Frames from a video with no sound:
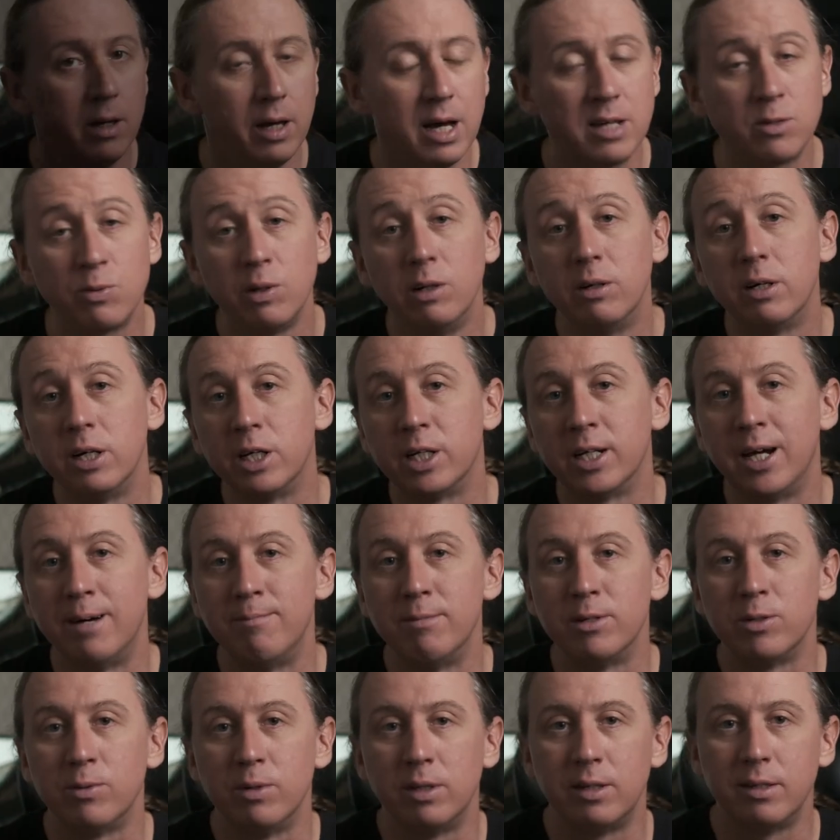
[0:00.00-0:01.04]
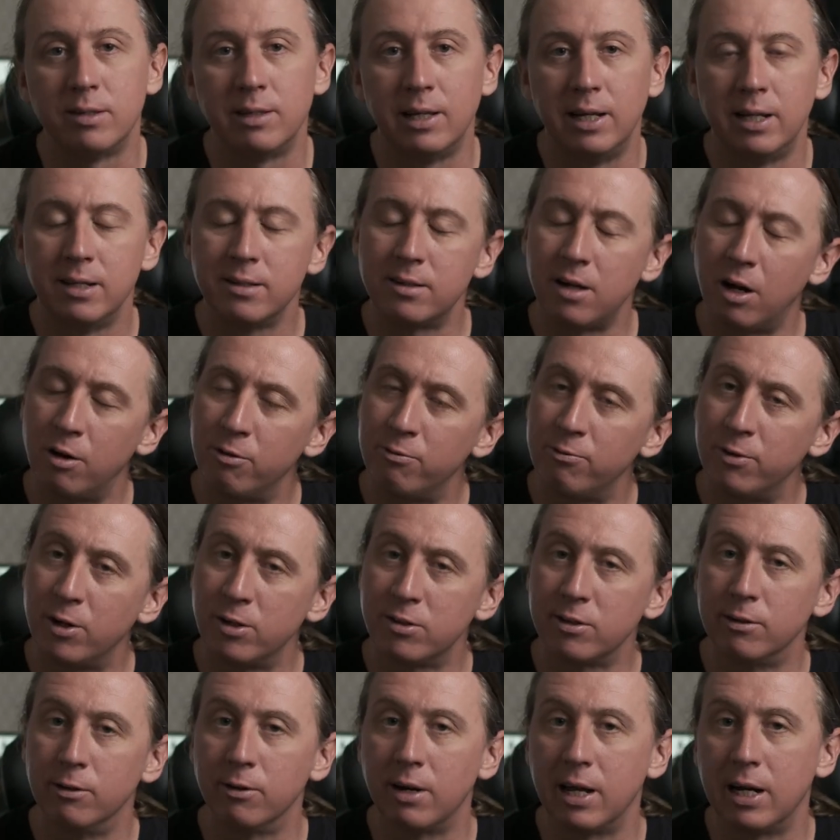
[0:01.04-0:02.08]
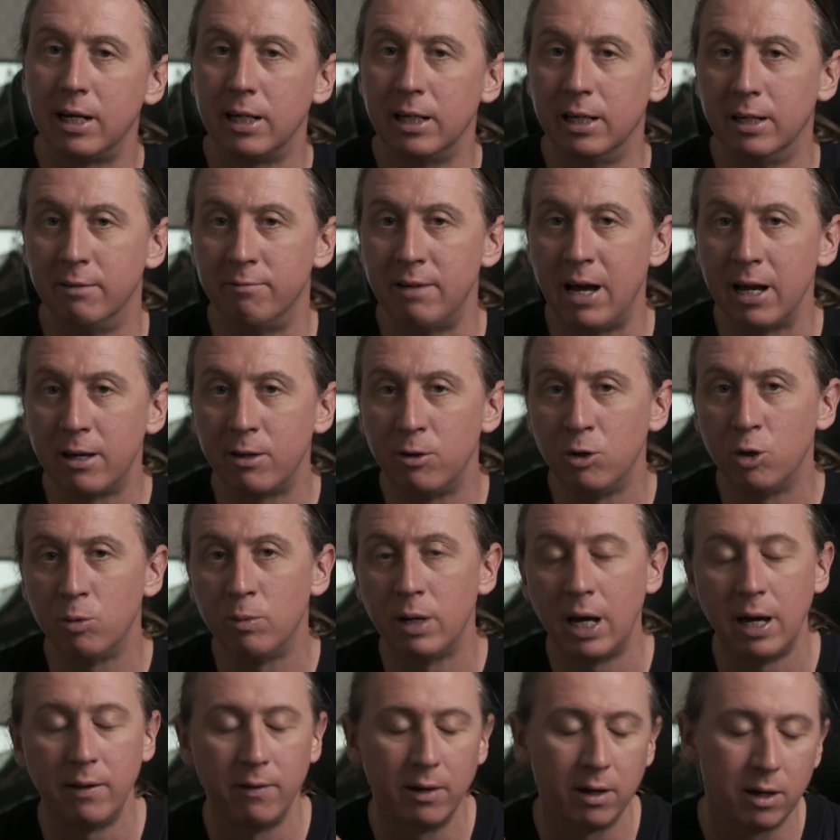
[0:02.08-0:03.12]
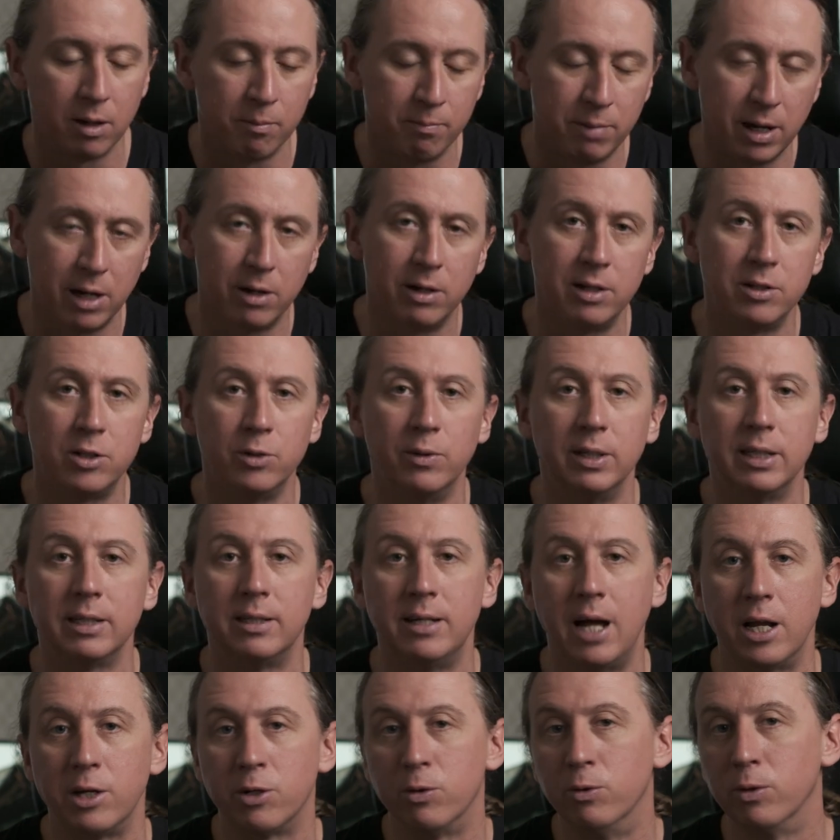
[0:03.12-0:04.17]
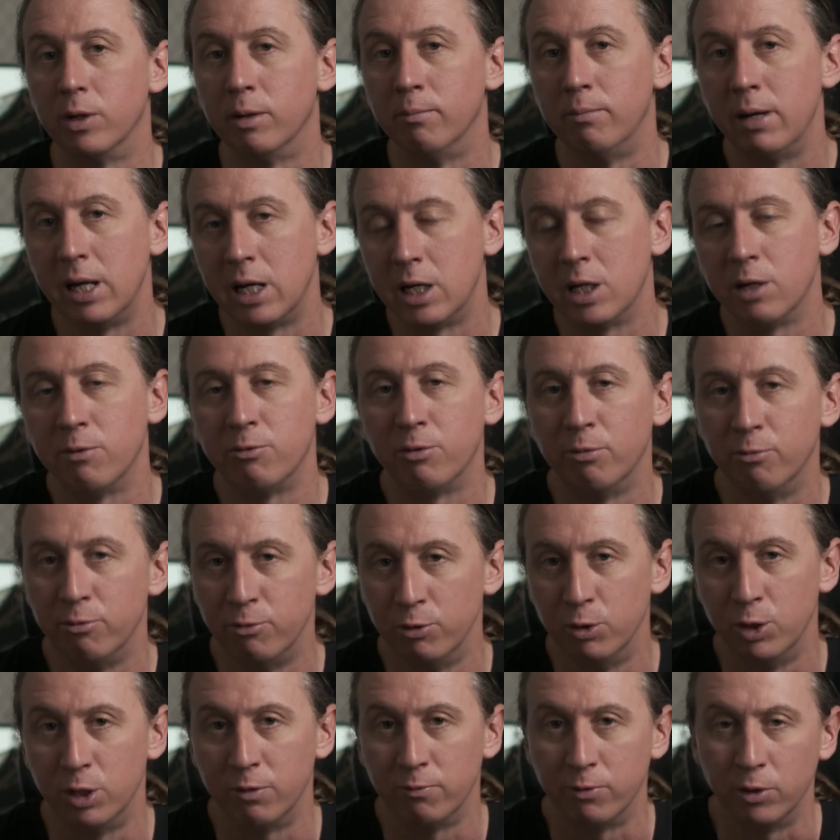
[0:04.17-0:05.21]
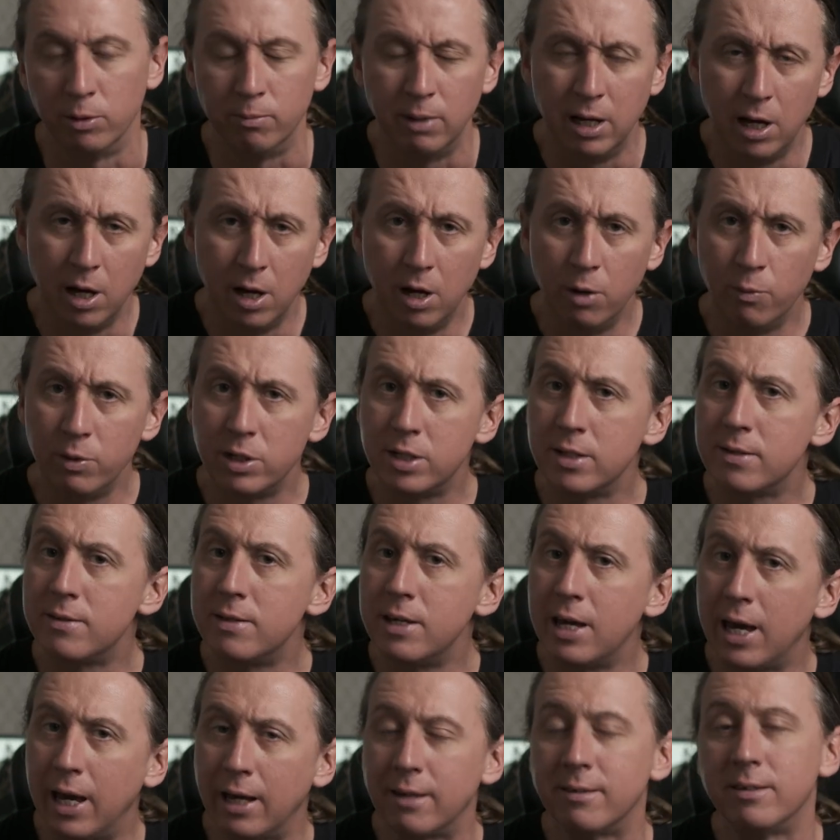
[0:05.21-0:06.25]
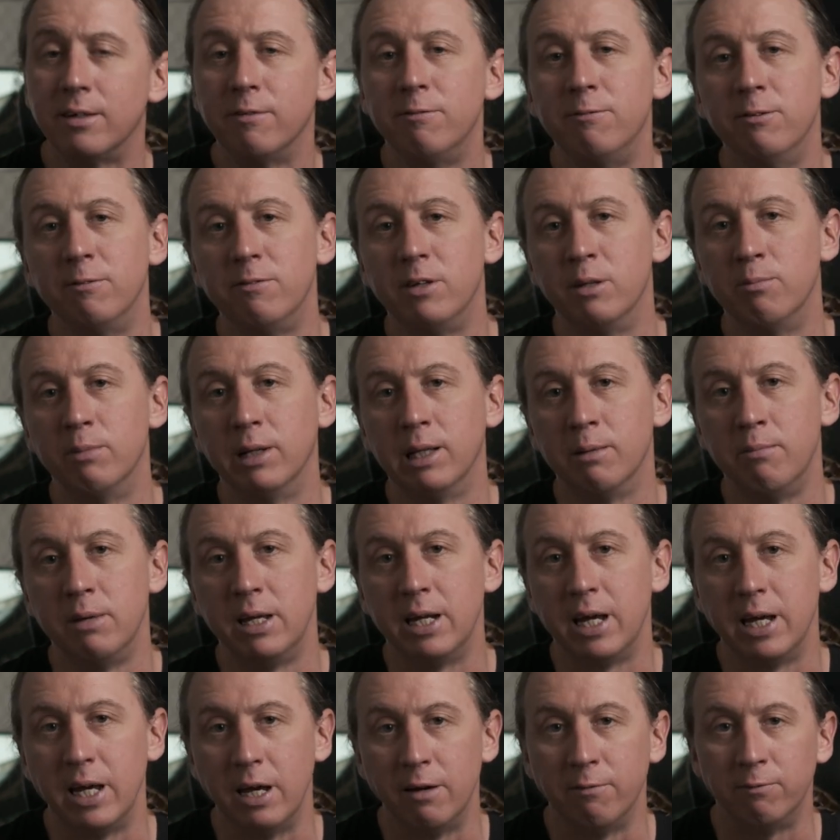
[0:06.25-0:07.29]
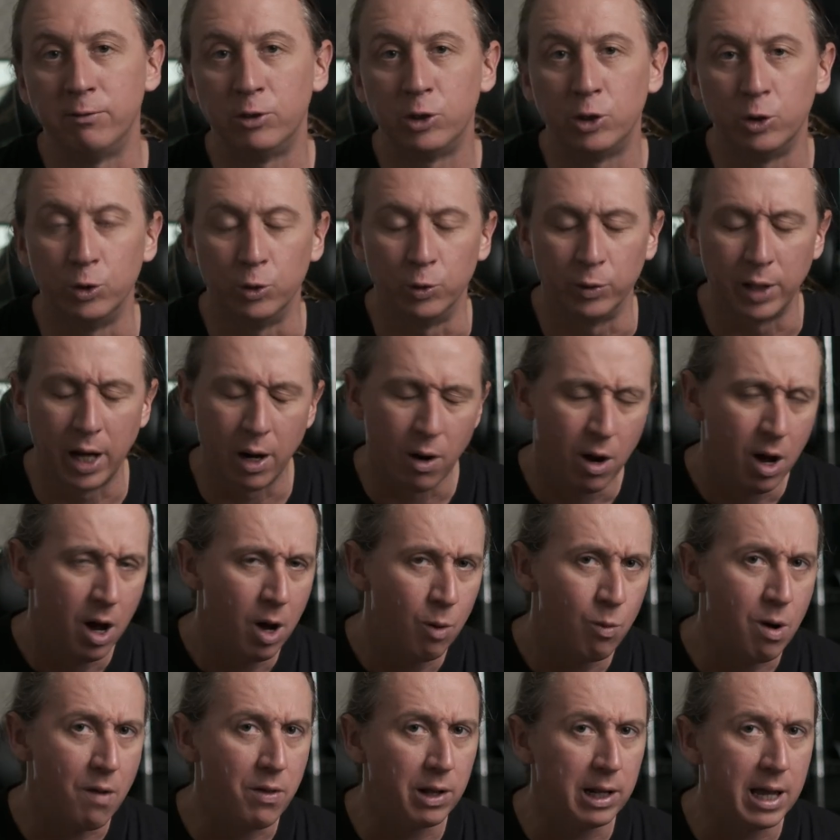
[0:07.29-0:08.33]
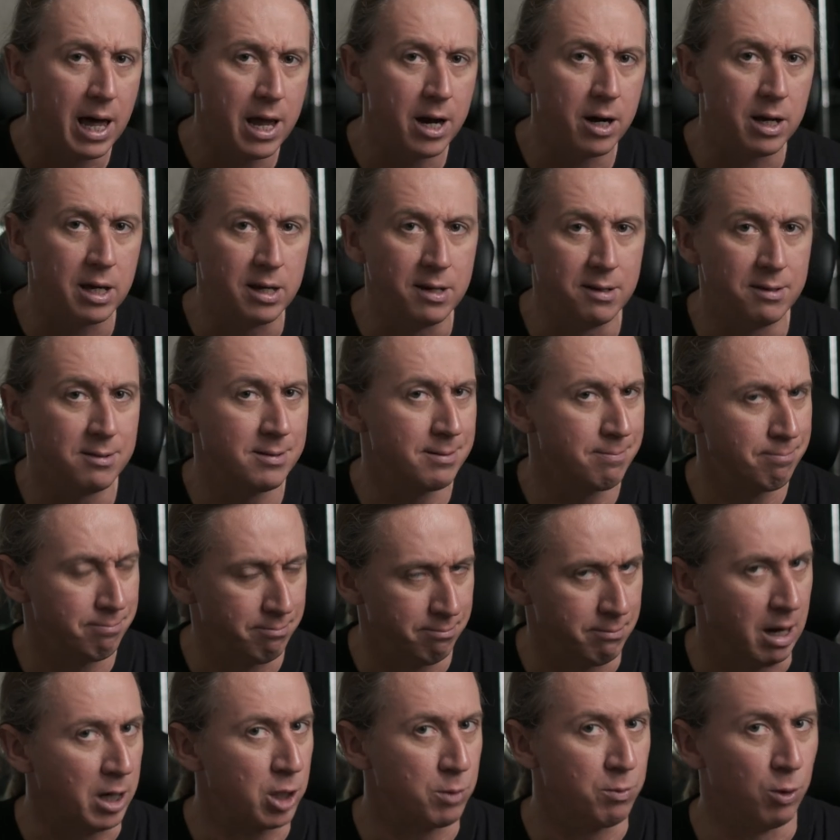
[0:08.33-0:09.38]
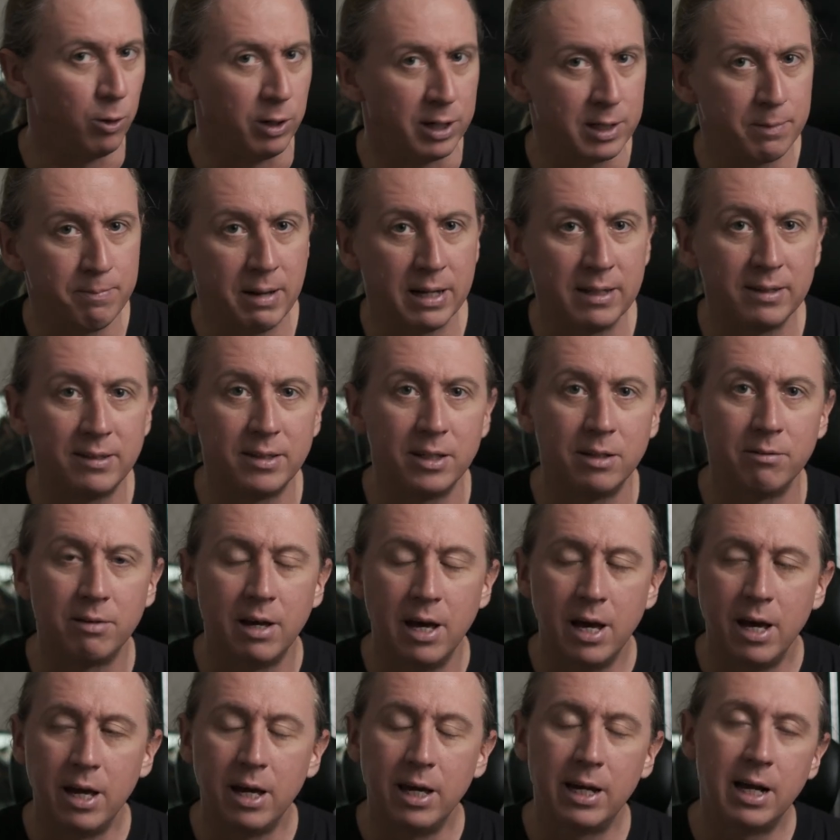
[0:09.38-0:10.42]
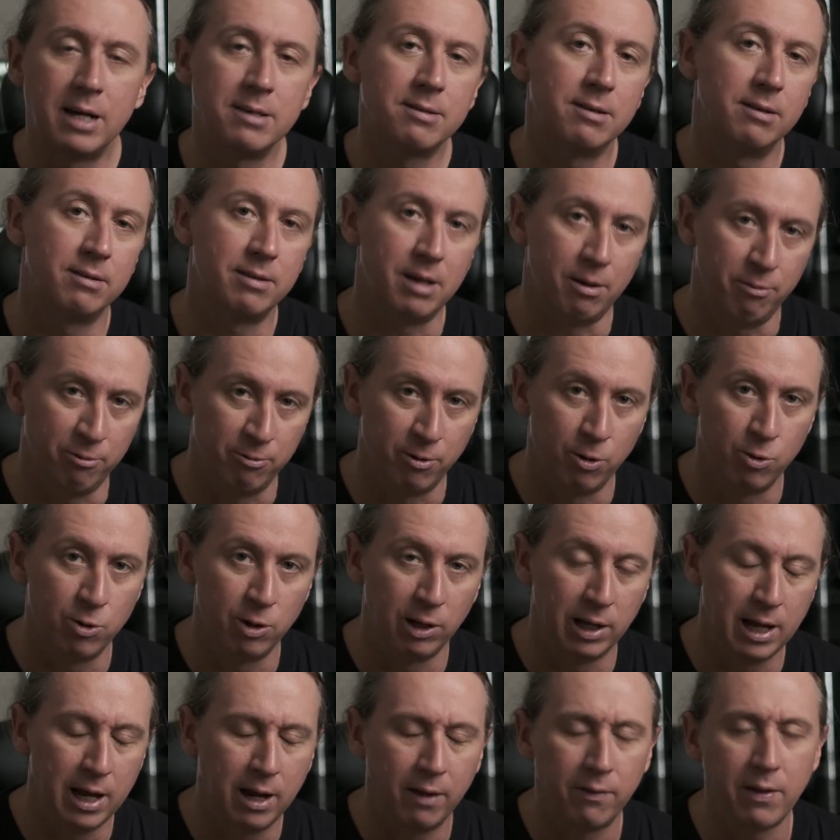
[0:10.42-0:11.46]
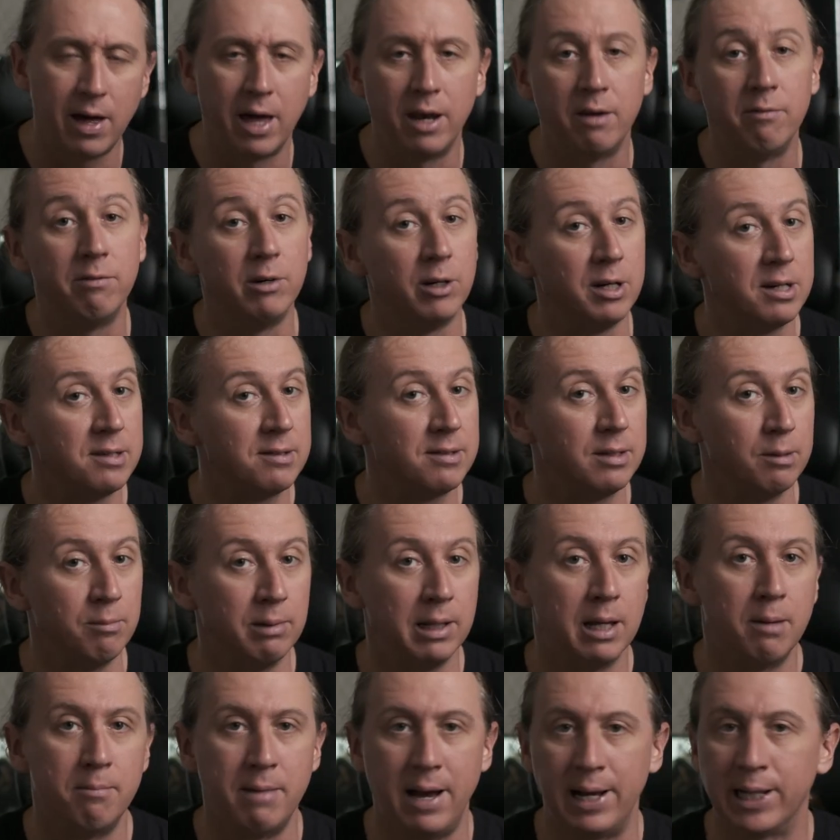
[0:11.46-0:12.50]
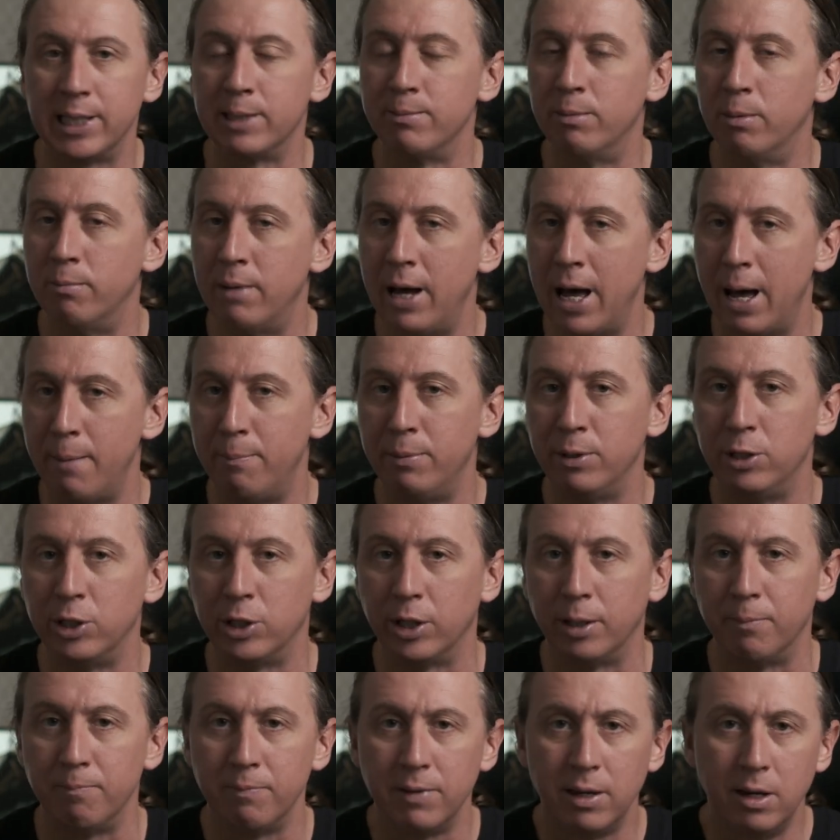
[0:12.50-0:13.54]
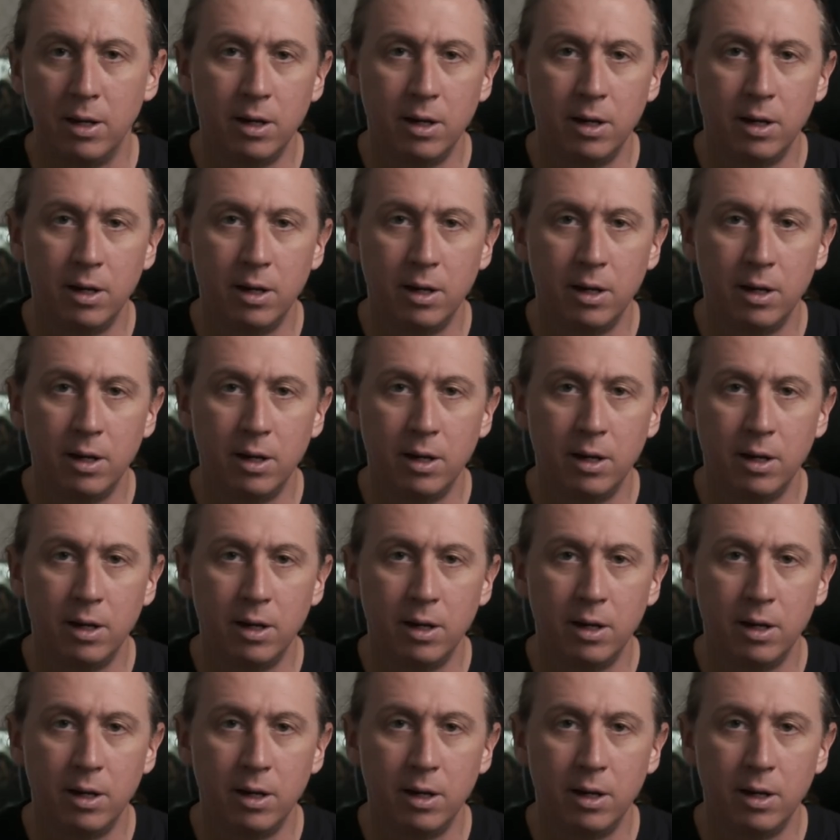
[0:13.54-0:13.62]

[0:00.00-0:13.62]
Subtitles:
As we look at sharpness with this lens, I'll first look at it in a vacuum and then compare it to its natural competitor from Fujifilm, which is the XF50mm f2. Now, while the latter is much more expensive, it has the same focal length and a very similar maximum aperture.